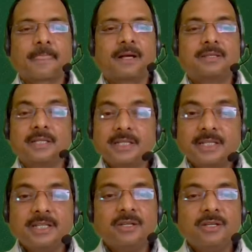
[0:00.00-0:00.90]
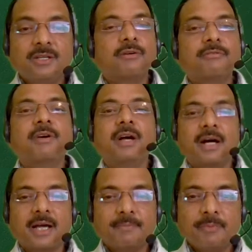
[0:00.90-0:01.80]
The degree of
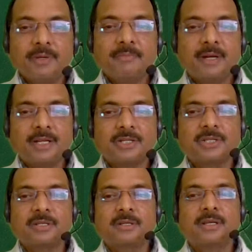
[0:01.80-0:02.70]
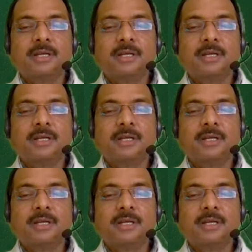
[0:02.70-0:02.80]
hypopigmentation